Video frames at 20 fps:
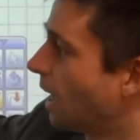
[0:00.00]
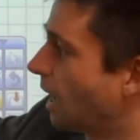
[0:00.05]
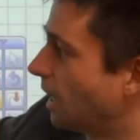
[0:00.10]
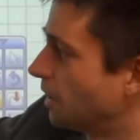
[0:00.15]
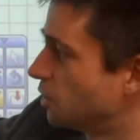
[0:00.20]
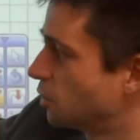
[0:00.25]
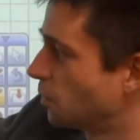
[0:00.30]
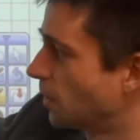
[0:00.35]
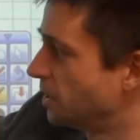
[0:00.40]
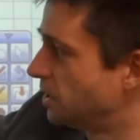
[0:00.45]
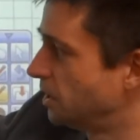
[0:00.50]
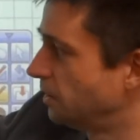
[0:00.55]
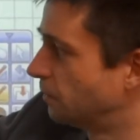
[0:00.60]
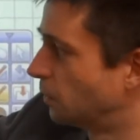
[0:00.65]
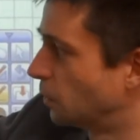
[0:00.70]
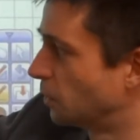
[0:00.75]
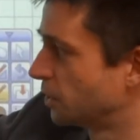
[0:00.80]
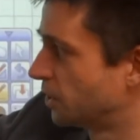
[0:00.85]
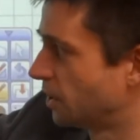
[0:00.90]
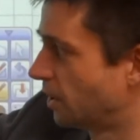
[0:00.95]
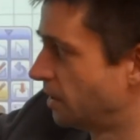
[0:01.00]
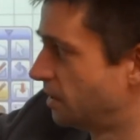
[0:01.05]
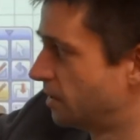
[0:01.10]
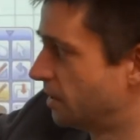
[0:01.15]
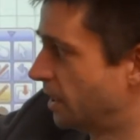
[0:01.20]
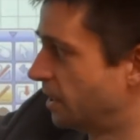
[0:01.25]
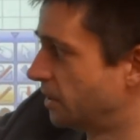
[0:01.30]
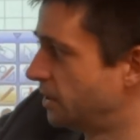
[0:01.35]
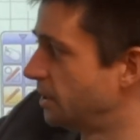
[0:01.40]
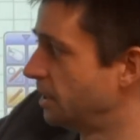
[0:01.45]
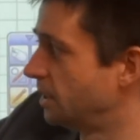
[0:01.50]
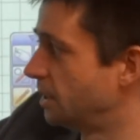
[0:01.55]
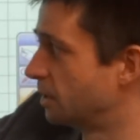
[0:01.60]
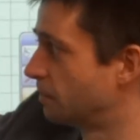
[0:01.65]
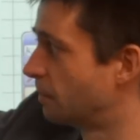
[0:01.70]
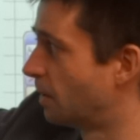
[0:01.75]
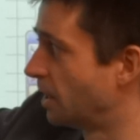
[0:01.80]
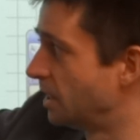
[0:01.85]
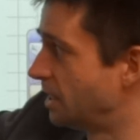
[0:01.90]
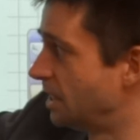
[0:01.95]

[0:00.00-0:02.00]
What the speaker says: and 24 sine 30 as my